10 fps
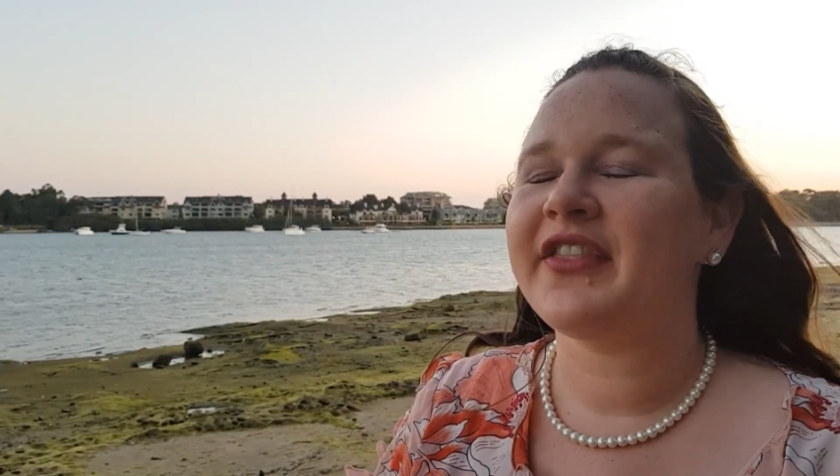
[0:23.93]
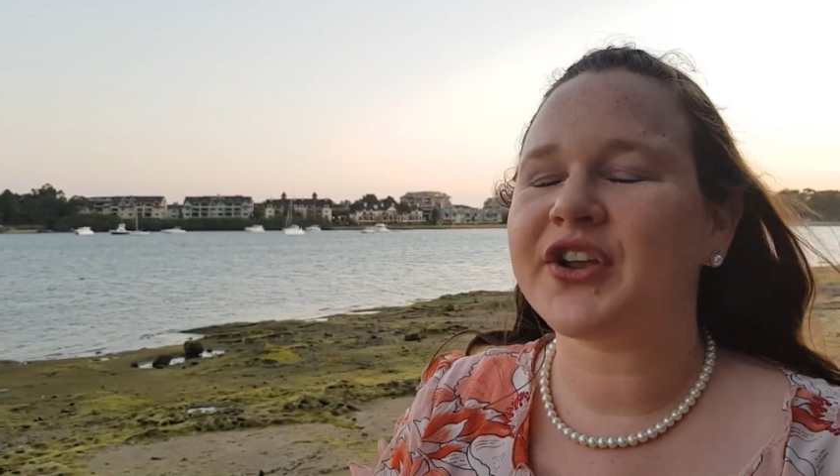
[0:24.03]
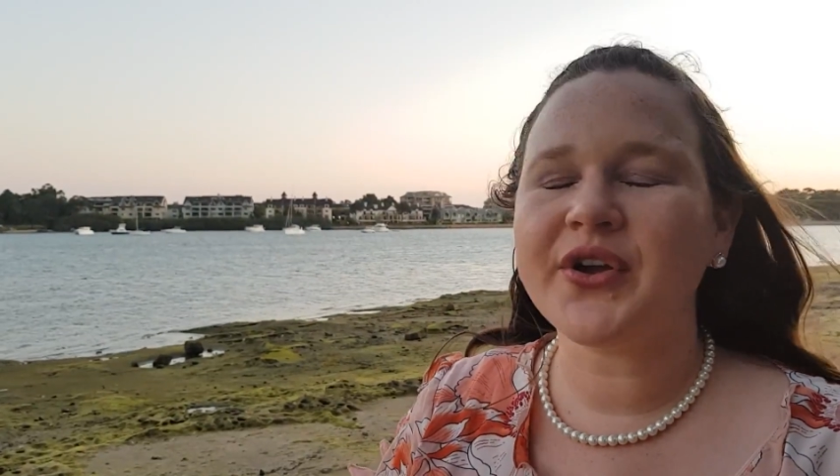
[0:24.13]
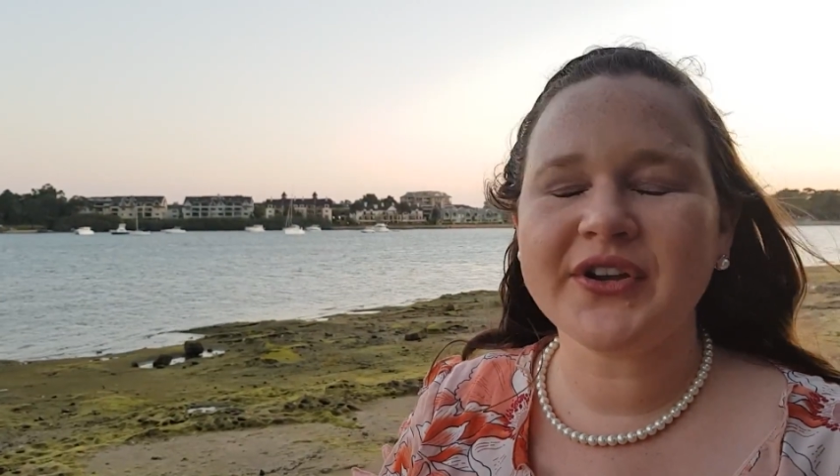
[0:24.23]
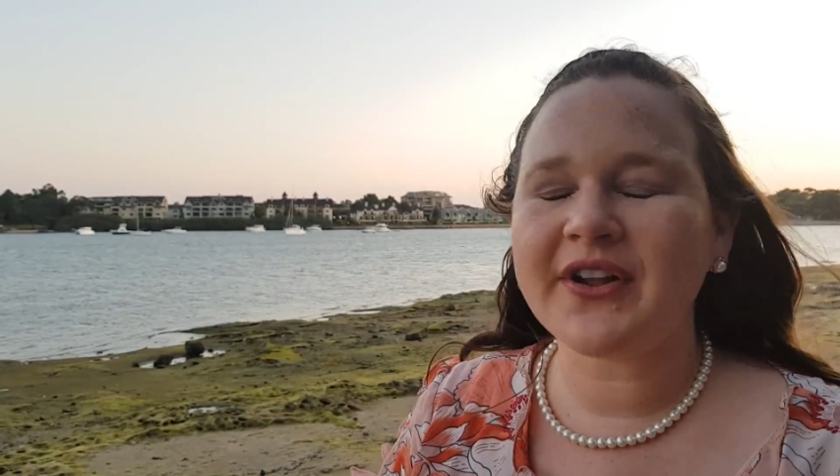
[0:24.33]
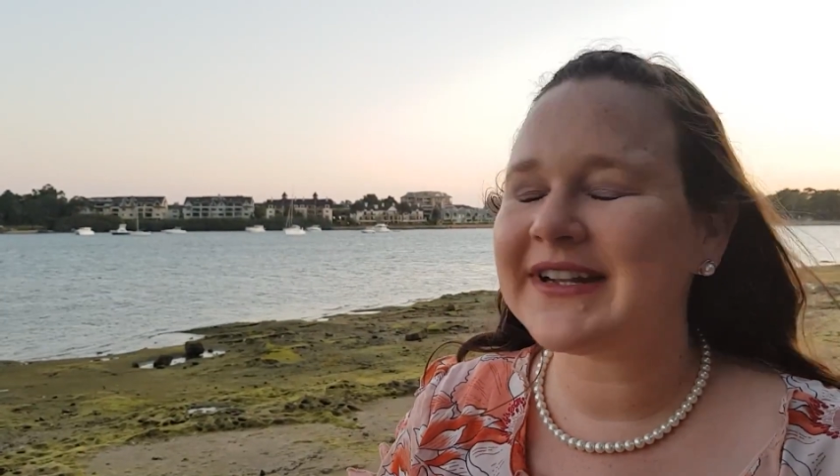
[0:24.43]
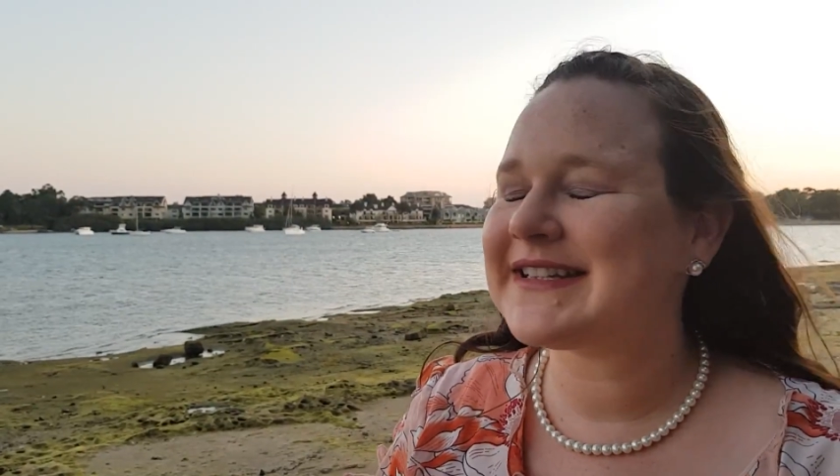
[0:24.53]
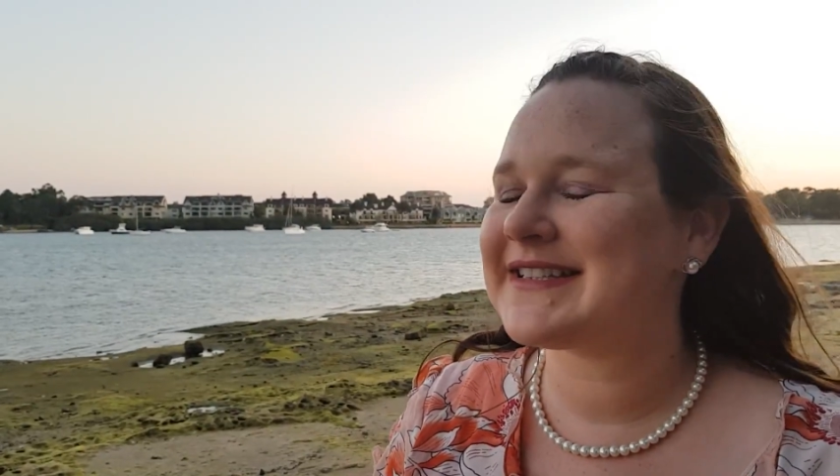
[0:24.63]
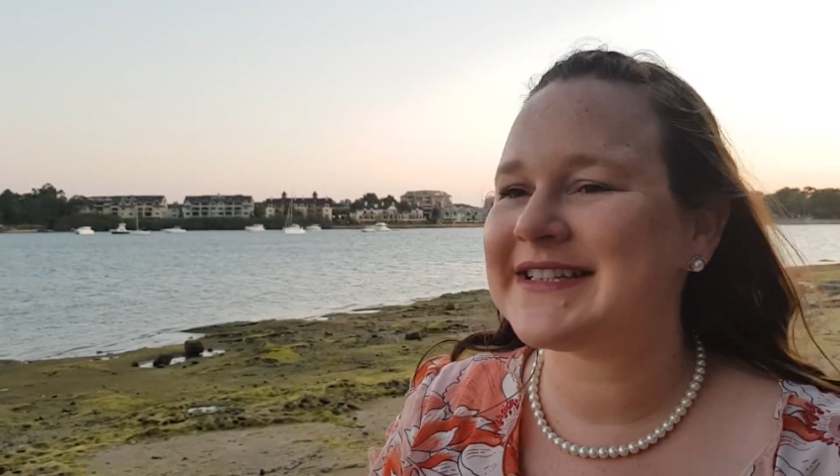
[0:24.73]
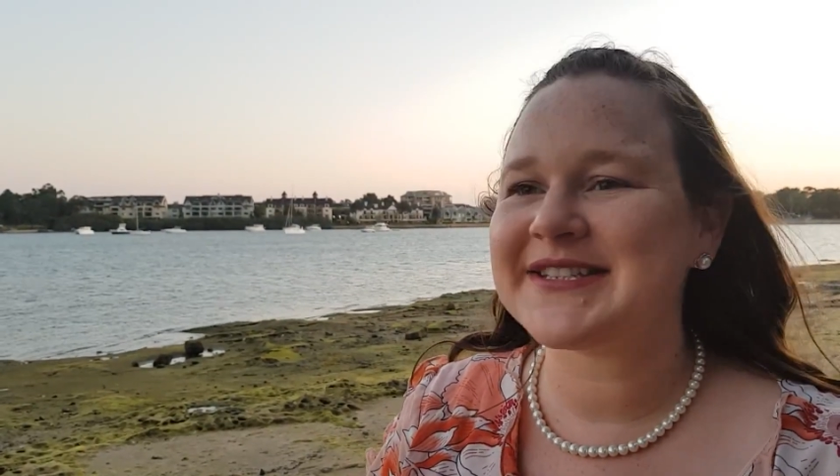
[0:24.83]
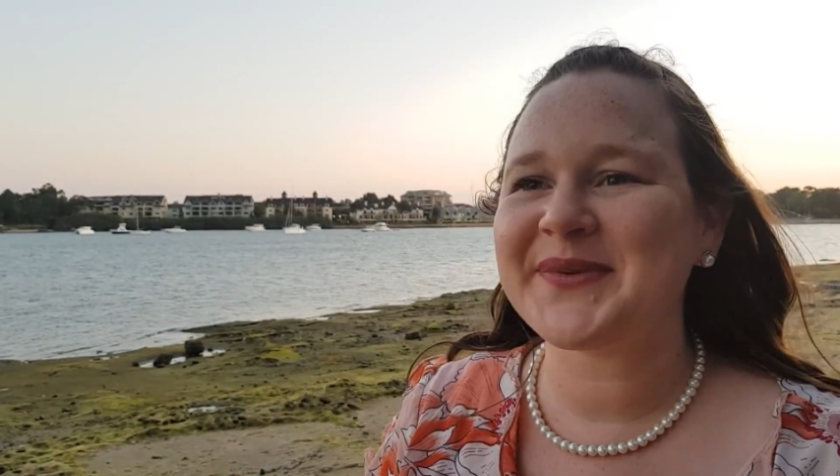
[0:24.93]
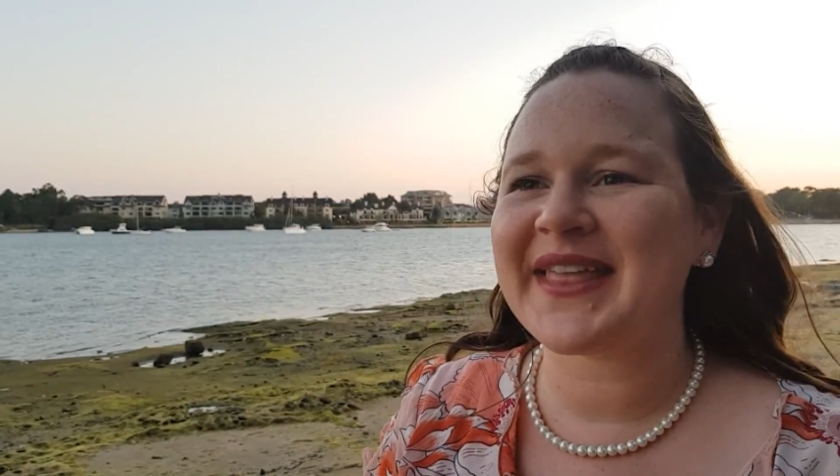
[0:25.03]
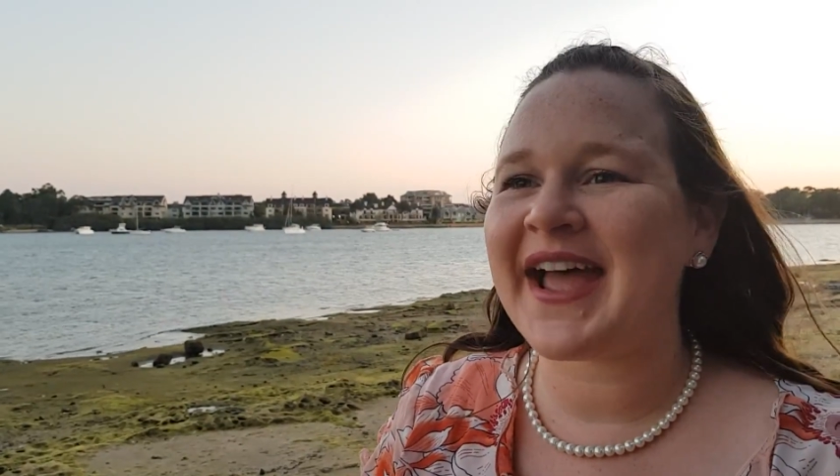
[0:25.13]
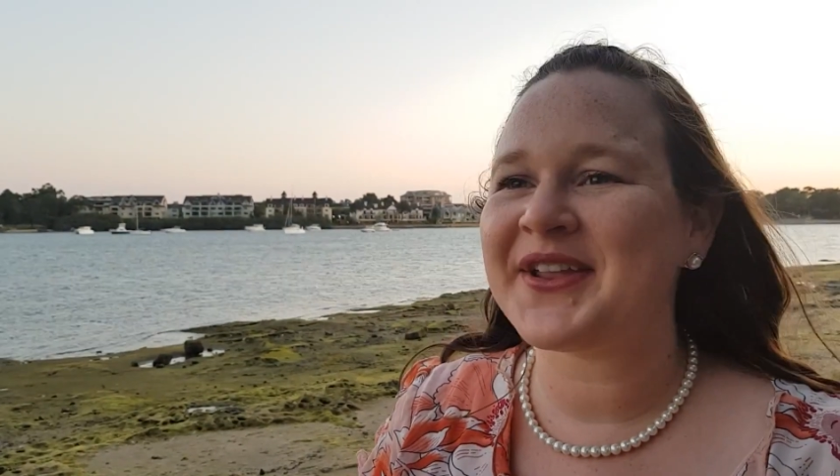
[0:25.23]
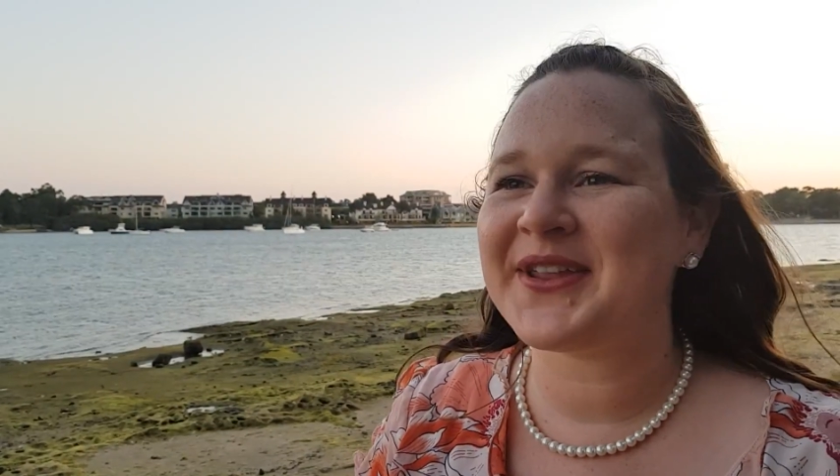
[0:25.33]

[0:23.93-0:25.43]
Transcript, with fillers: that could not exist without